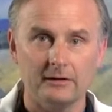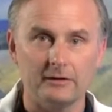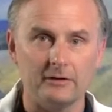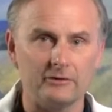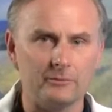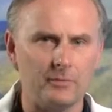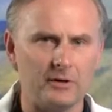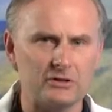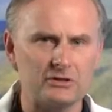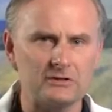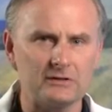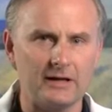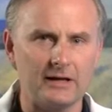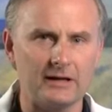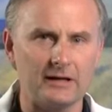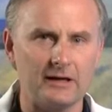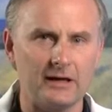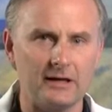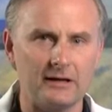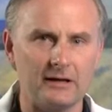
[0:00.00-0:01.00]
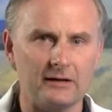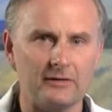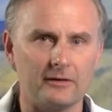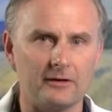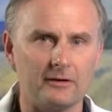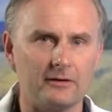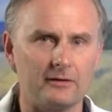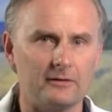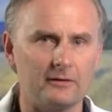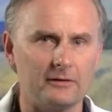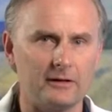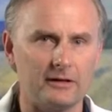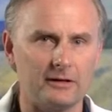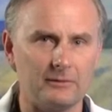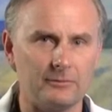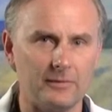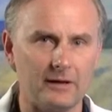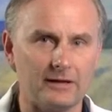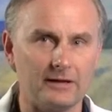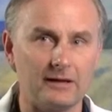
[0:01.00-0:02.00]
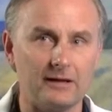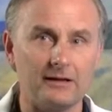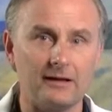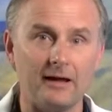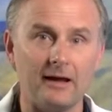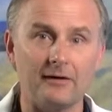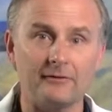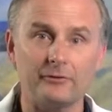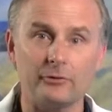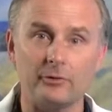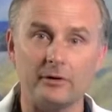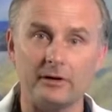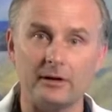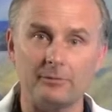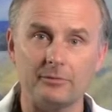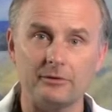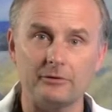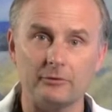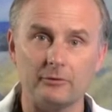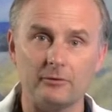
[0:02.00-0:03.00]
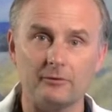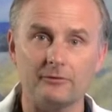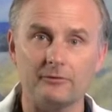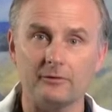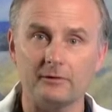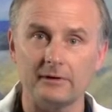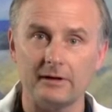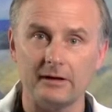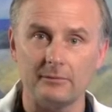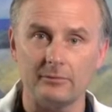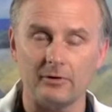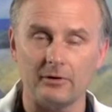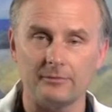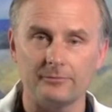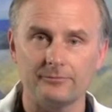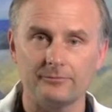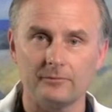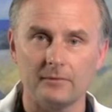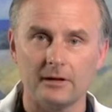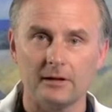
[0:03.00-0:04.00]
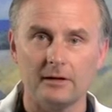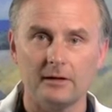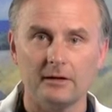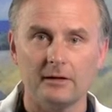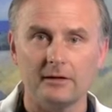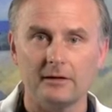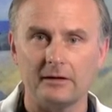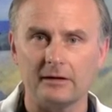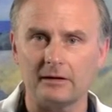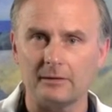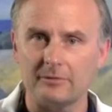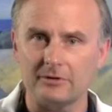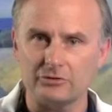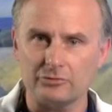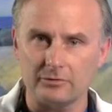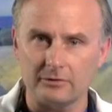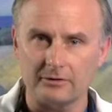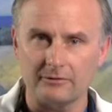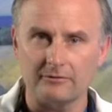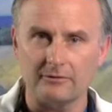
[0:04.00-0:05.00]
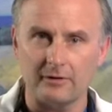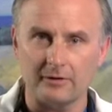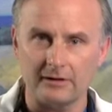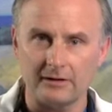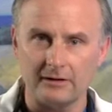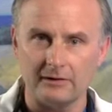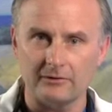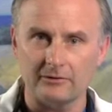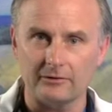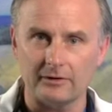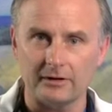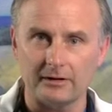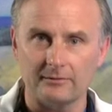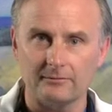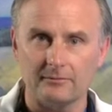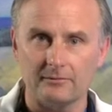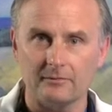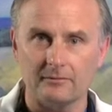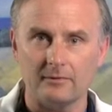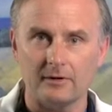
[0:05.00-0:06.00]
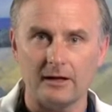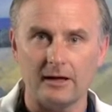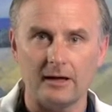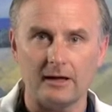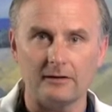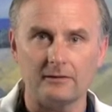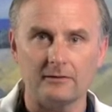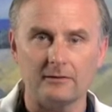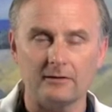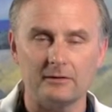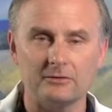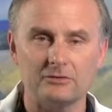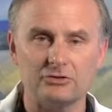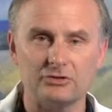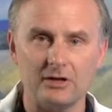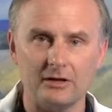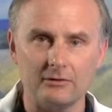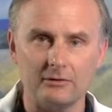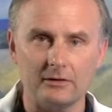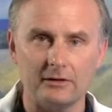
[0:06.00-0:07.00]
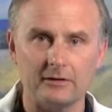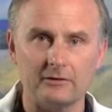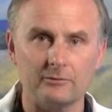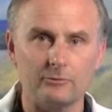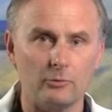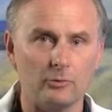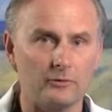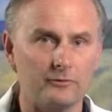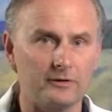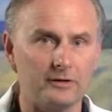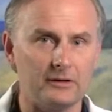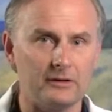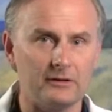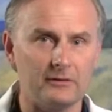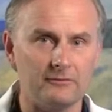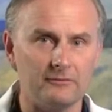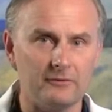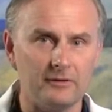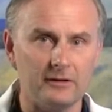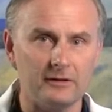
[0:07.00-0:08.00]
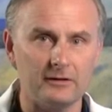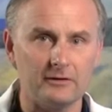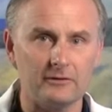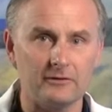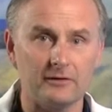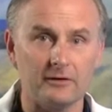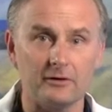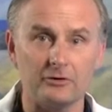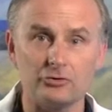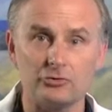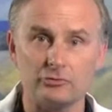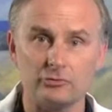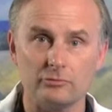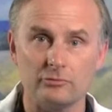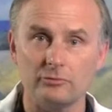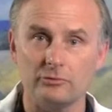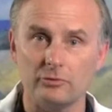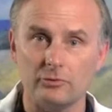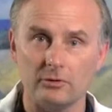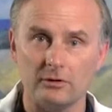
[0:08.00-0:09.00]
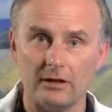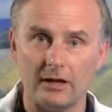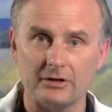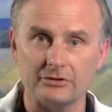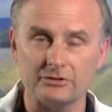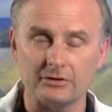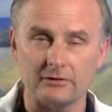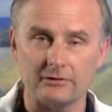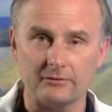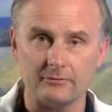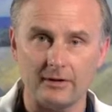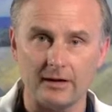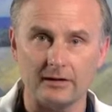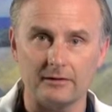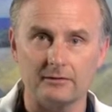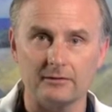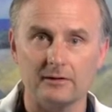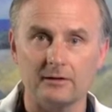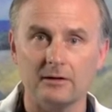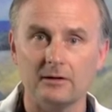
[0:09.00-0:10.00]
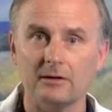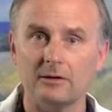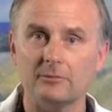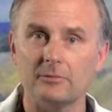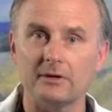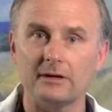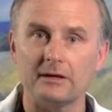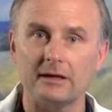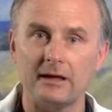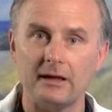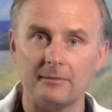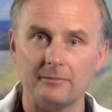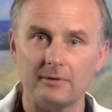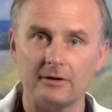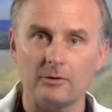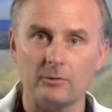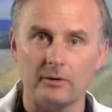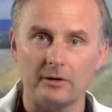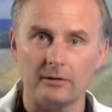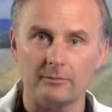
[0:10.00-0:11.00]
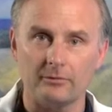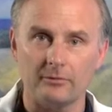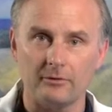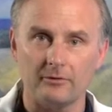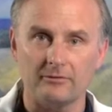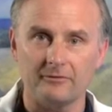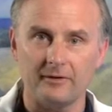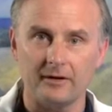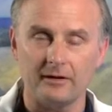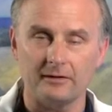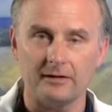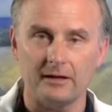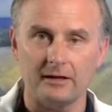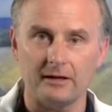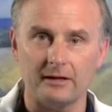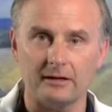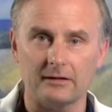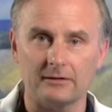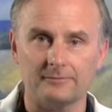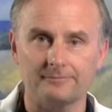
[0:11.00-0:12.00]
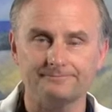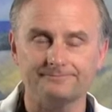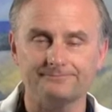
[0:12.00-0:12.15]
It is much like a headache that a lady might get after an epidural for labor. It can be treated very easily and generally is more of an inconvenience than a true neurologic threat, but it can be quite a profound headache.